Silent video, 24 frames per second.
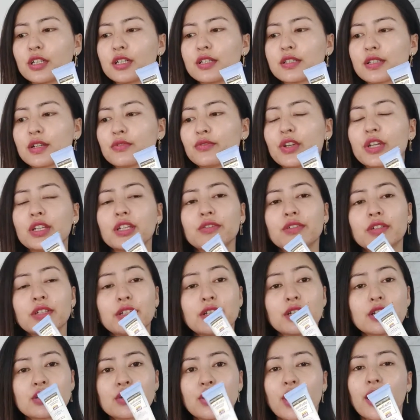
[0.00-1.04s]
is available in
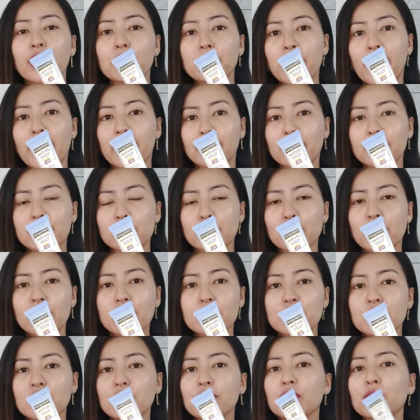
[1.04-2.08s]
a trial pack as well,
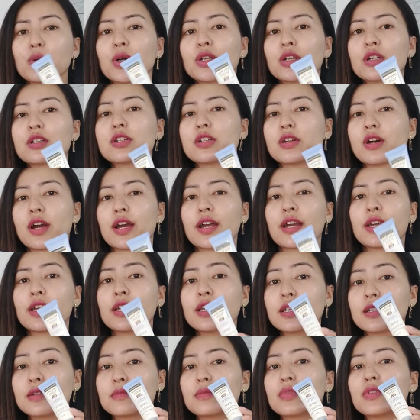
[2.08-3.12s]
so if you want to
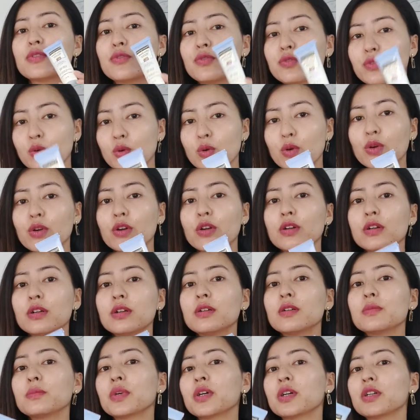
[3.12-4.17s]
try before
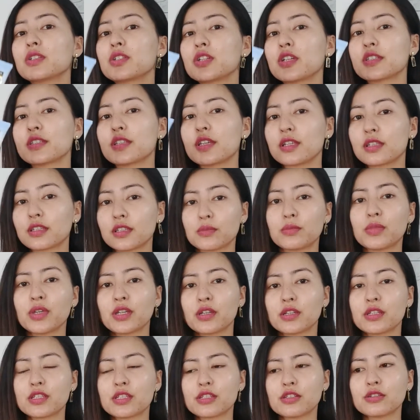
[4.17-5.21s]
purchasing the
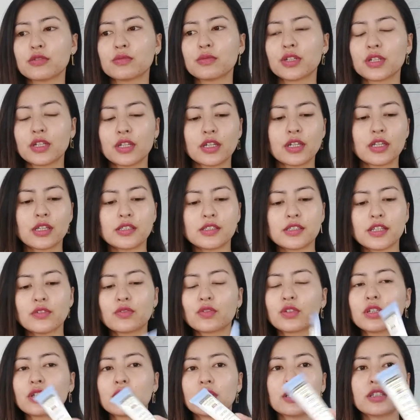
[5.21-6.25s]
bigger tube,
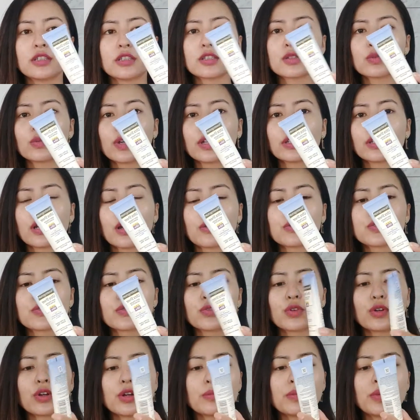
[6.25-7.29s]
definitely this one comes
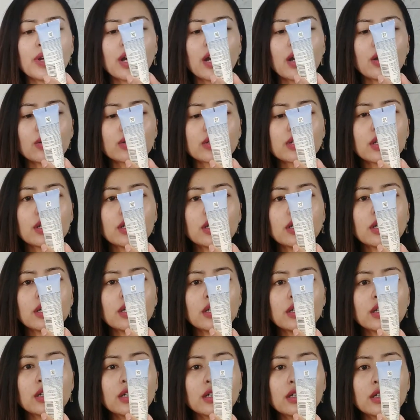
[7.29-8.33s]
for about
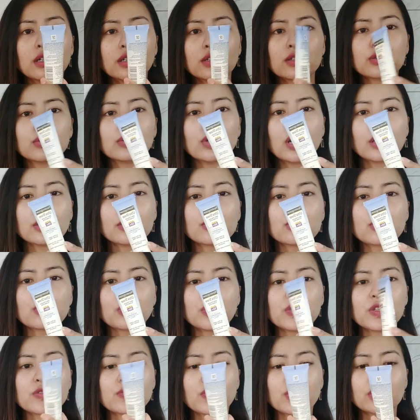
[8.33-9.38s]
200
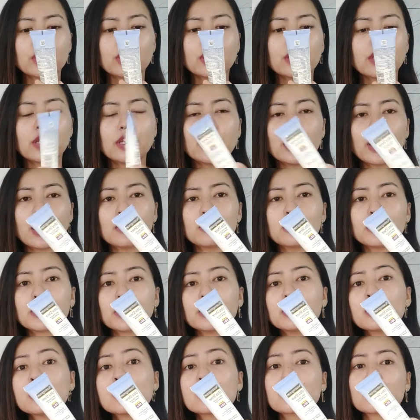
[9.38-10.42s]
rupees for 30
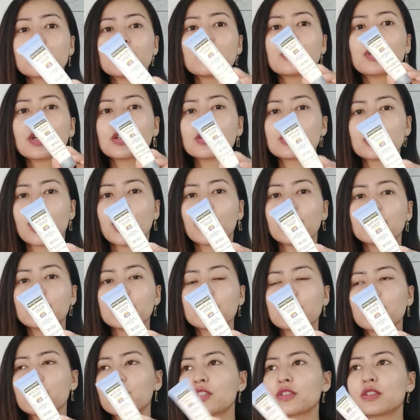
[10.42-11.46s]
ml, so you can try
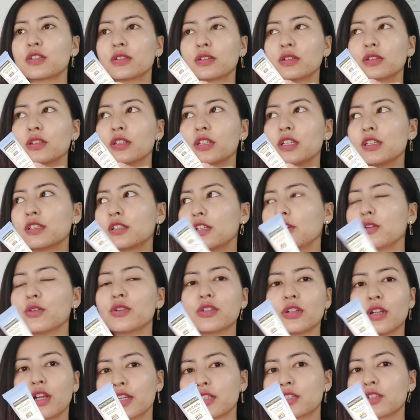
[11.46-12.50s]
this, which is easily going
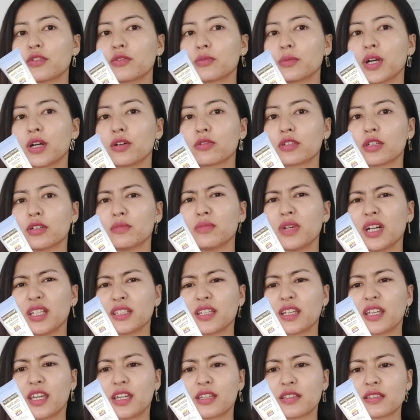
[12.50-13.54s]
to last you about a month,
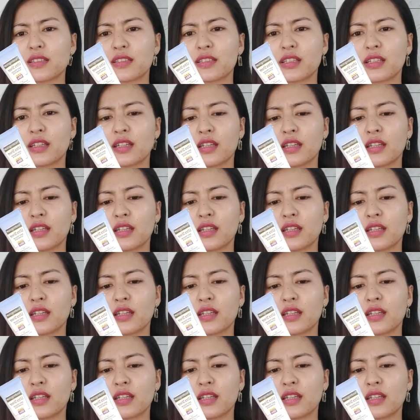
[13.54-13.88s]
I guess.